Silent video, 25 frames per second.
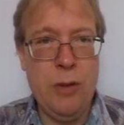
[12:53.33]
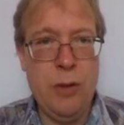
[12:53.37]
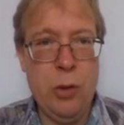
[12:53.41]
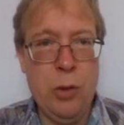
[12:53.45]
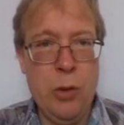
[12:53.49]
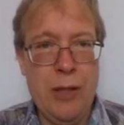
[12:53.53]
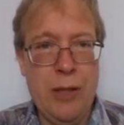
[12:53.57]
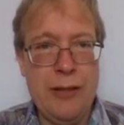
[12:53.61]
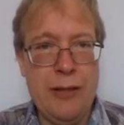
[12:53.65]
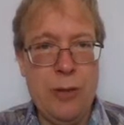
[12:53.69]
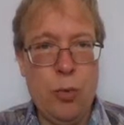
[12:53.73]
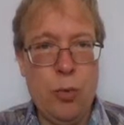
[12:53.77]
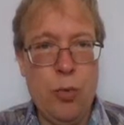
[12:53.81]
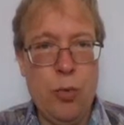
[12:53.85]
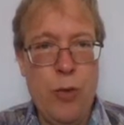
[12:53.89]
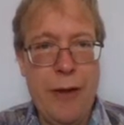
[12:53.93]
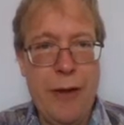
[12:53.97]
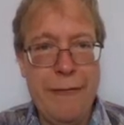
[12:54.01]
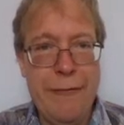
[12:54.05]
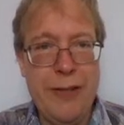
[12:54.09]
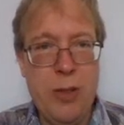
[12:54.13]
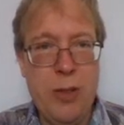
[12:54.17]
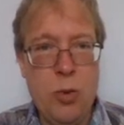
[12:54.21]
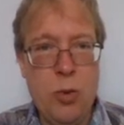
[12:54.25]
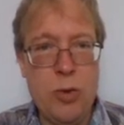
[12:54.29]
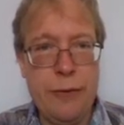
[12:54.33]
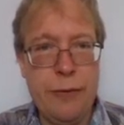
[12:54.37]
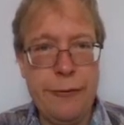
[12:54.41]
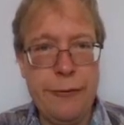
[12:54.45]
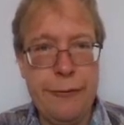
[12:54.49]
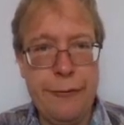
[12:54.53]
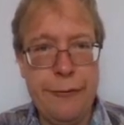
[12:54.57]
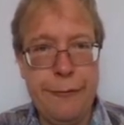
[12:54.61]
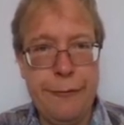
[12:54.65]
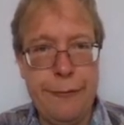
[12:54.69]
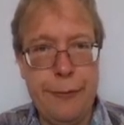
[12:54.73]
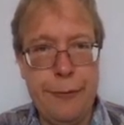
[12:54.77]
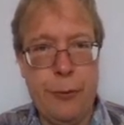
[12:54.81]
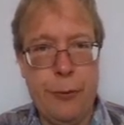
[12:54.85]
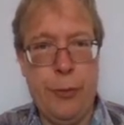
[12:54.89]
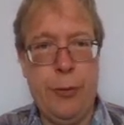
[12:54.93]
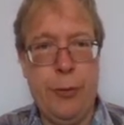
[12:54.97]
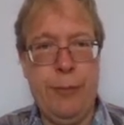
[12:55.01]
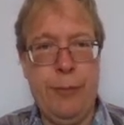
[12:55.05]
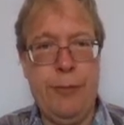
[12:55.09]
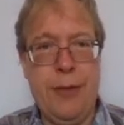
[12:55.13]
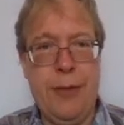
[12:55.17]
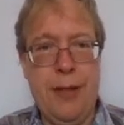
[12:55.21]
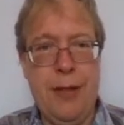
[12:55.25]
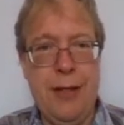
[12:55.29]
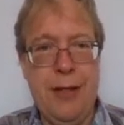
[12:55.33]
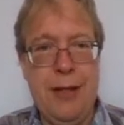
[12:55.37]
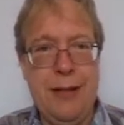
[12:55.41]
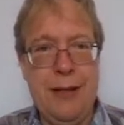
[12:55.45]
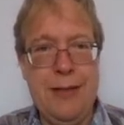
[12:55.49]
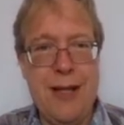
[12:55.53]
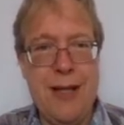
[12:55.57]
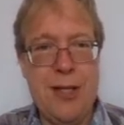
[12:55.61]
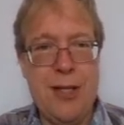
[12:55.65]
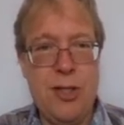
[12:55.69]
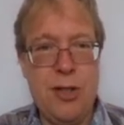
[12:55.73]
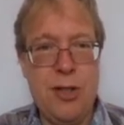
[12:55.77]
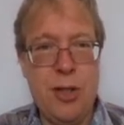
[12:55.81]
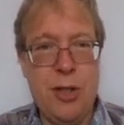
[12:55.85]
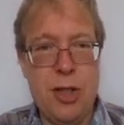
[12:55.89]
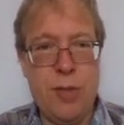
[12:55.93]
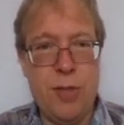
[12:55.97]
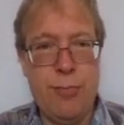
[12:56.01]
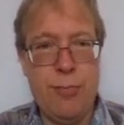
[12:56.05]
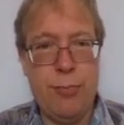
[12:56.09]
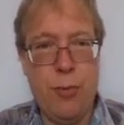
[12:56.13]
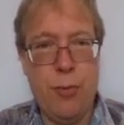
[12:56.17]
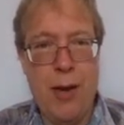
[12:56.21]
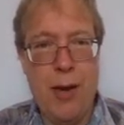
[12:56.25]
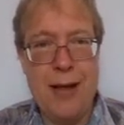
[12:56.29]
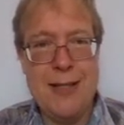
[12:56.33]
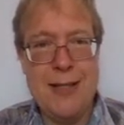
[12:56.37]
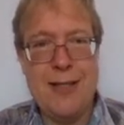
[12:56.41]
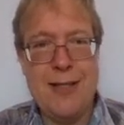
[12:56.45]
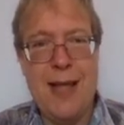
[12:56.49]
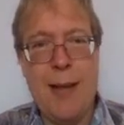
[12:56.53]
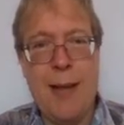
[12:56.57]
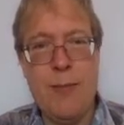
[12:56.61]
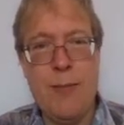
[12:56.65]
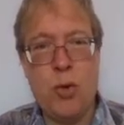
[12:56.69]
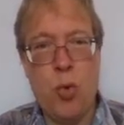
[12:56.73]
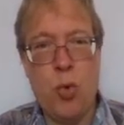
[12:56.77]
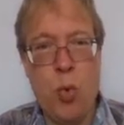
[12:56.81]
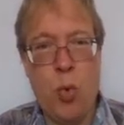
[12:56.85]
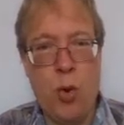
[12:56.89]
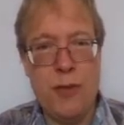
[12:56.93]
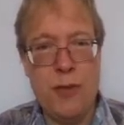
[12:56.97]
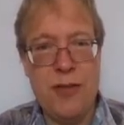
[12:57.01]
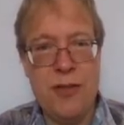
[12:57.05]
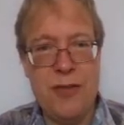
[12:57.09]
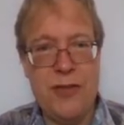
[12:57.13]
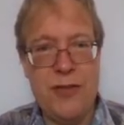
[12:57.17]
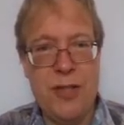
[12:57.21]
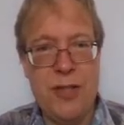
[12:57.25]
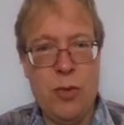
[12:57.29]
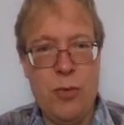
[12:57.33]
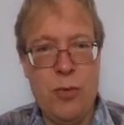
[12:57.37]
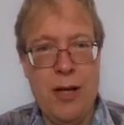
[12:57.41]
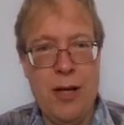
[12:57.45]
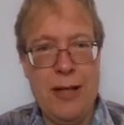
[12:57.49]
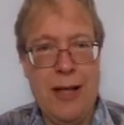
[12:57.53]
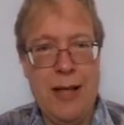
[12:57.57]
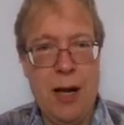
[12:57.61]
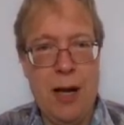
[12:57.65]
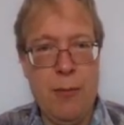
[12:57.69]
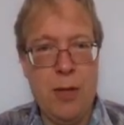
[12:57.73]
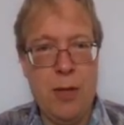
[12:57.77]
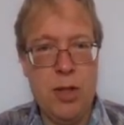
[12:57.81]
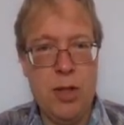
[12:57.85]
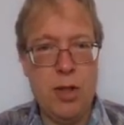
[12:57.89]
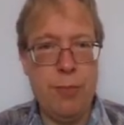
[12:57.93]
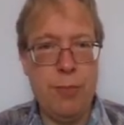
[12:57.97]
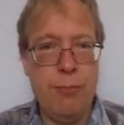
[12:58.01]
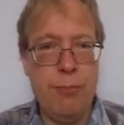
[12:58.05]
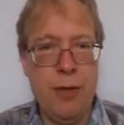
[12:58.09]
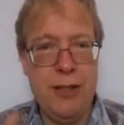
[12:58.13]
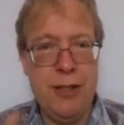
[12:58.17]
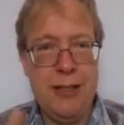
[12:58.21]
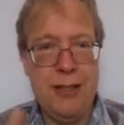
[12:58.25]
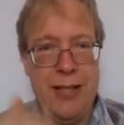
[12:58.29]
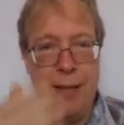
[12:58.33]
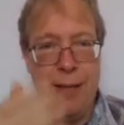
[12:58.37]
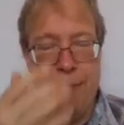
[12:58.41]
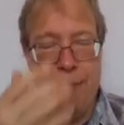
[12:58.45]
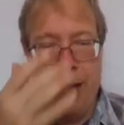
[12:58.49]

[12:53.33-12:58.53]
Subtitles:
you look at the revenues of a firm, that's just price times quantity, right? How much money they